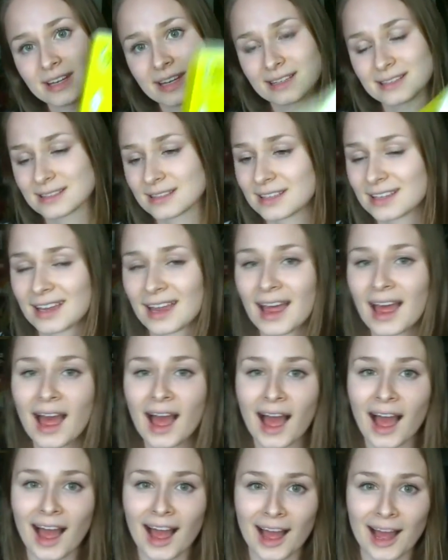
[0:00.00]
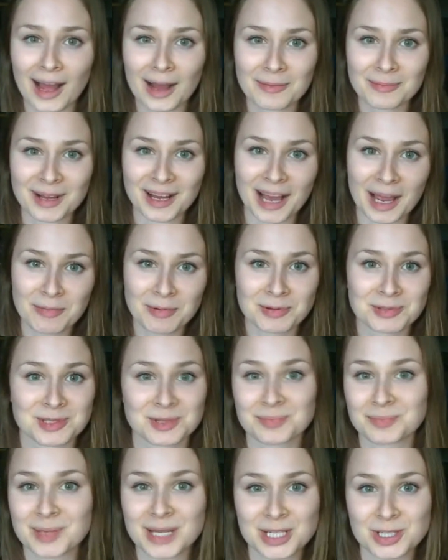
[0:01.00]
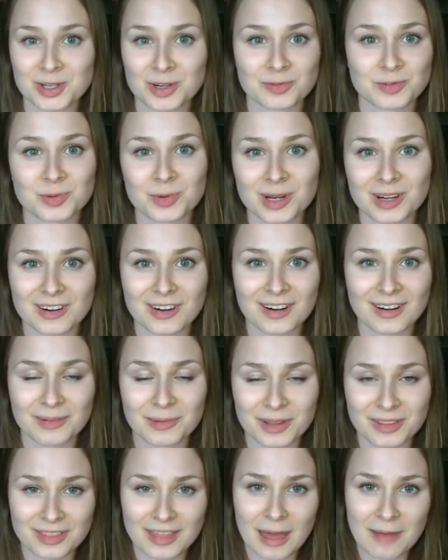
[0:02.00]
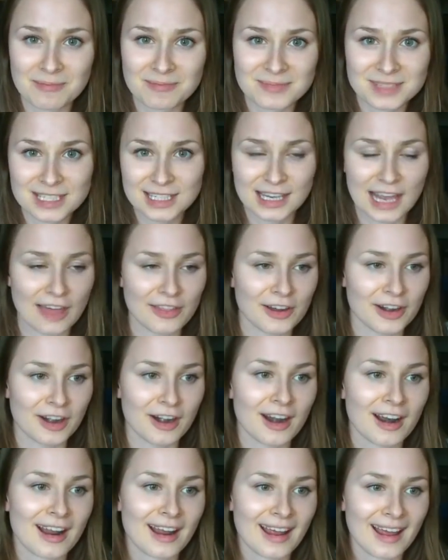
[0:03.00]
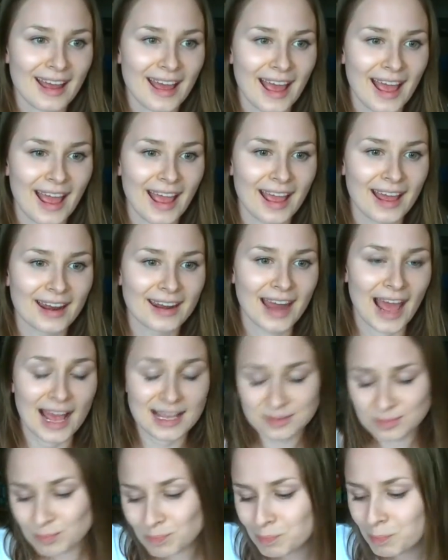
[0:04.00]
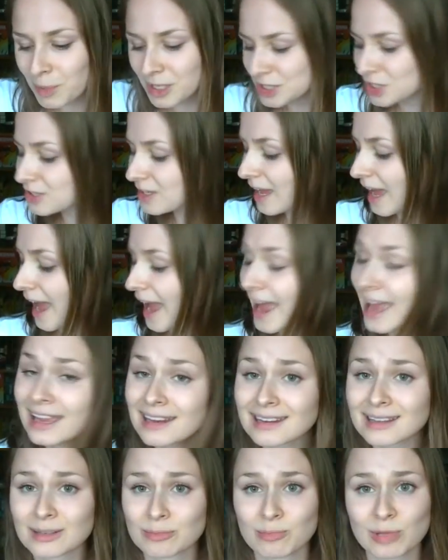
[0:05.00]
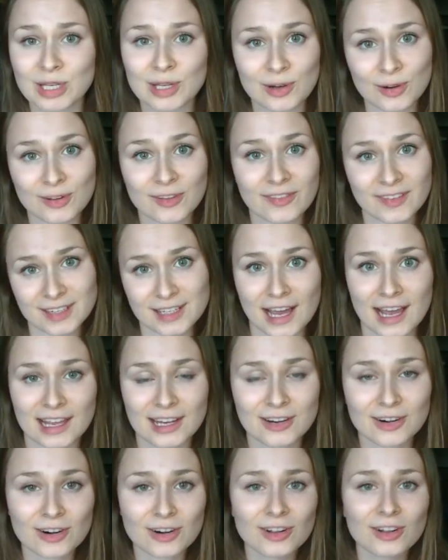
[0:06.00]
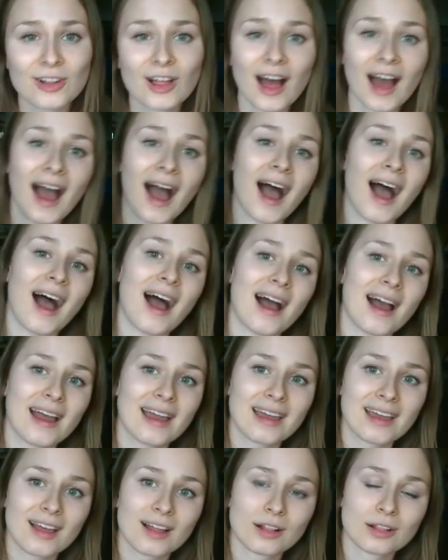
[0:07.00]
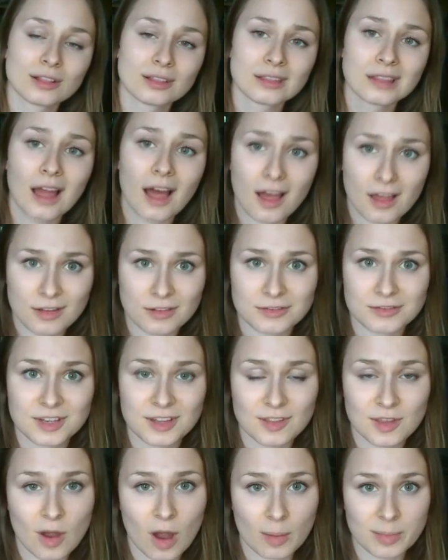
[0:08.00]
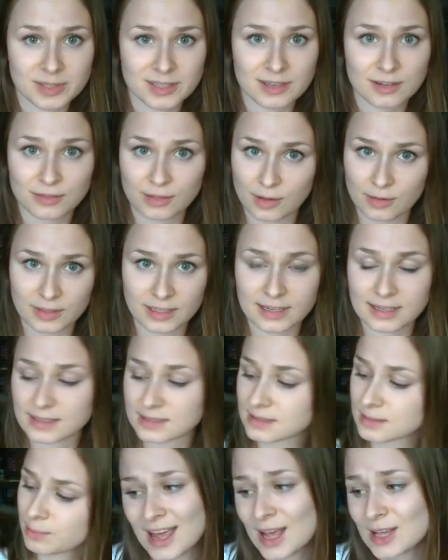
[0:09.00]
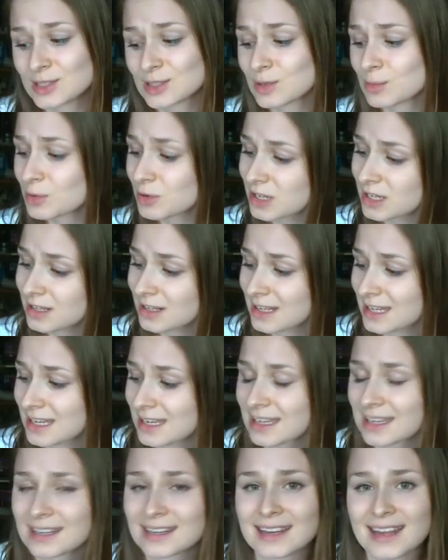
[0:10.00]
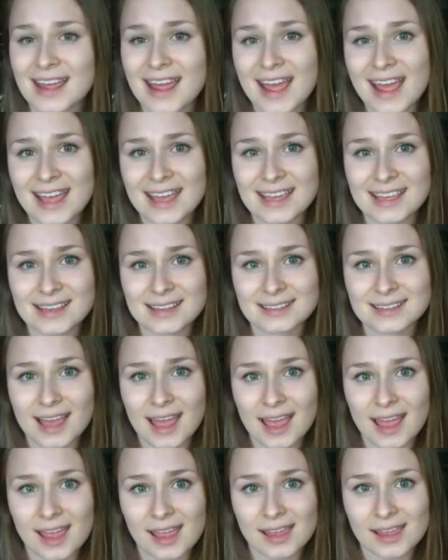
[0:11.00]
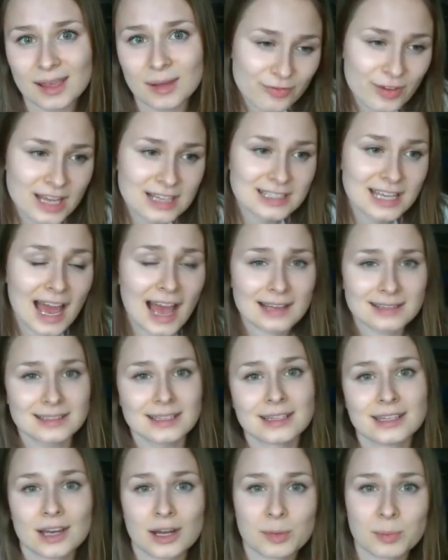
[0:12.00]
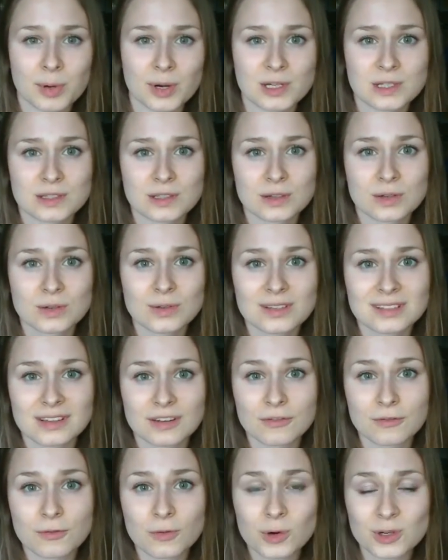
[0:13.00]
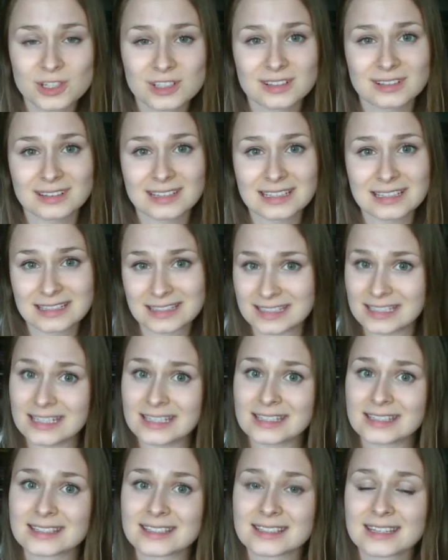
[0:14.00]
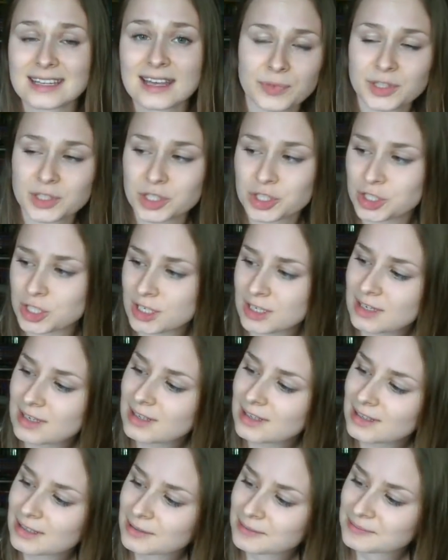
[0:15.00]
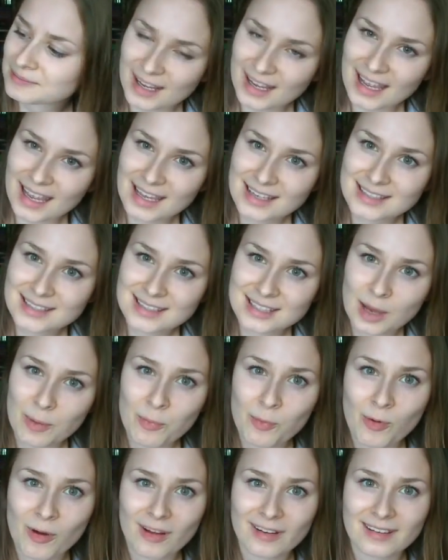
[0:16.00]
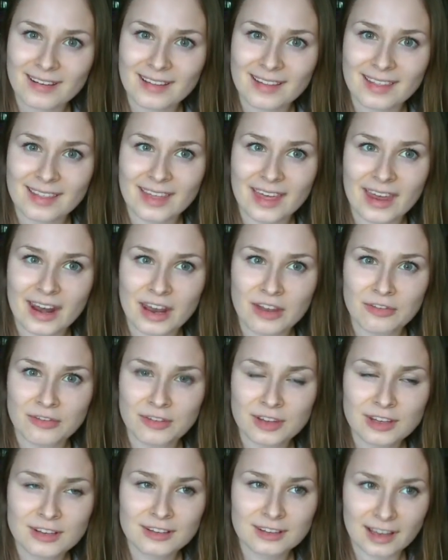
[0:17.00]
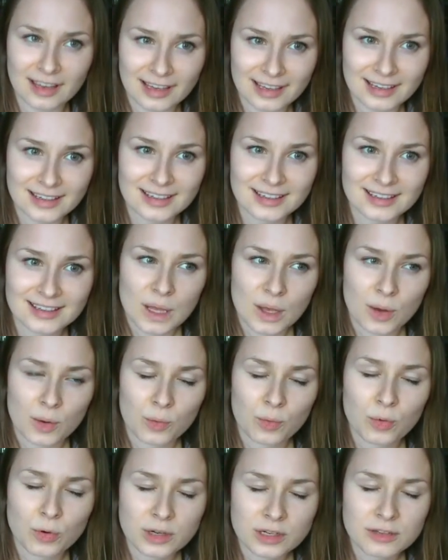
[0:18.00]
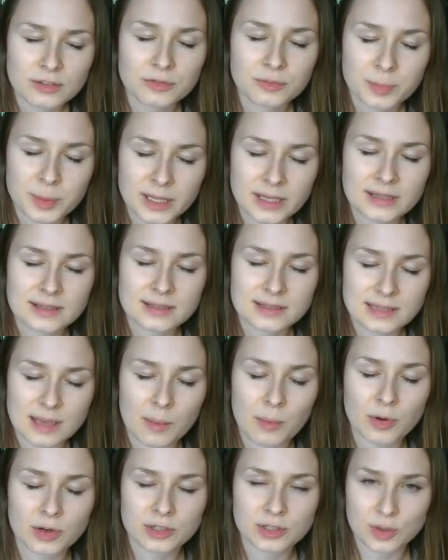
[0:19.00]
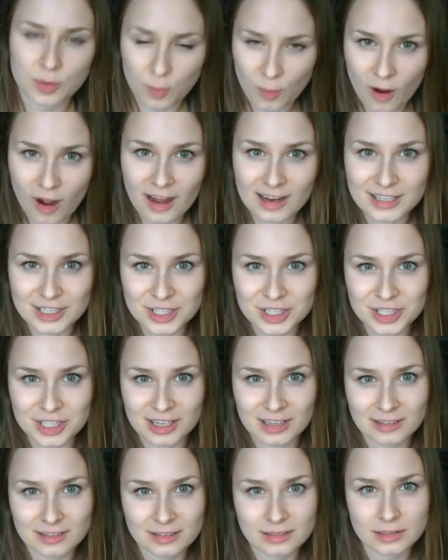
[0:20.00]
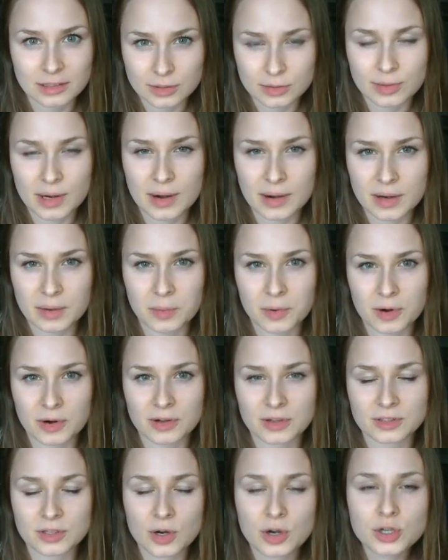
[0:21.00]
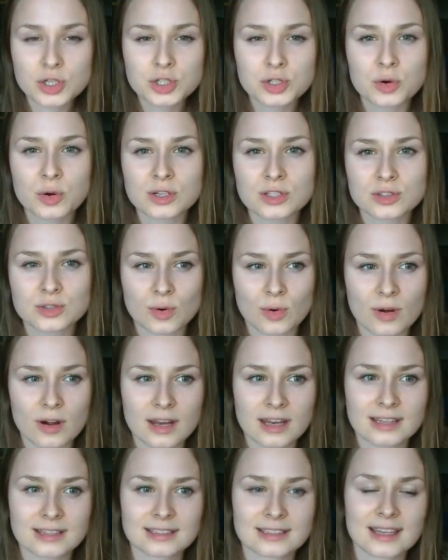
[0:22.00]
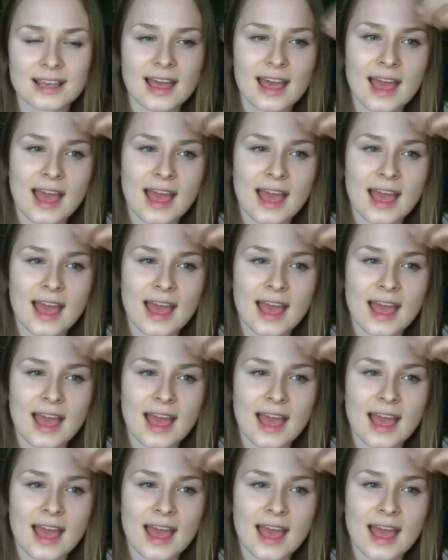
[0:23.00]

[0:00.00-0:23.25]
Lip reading: nicely. I posted a picture on Twitter with them together. And as much as I hated Me, Earl, and the Dying Girl, I loved The Opposite of Loneliness. So Marina Keegan is a fantastic young person who is unfortunately deceased. She is someone that I feel like would have been someone to watch in the literary world. Her short stories,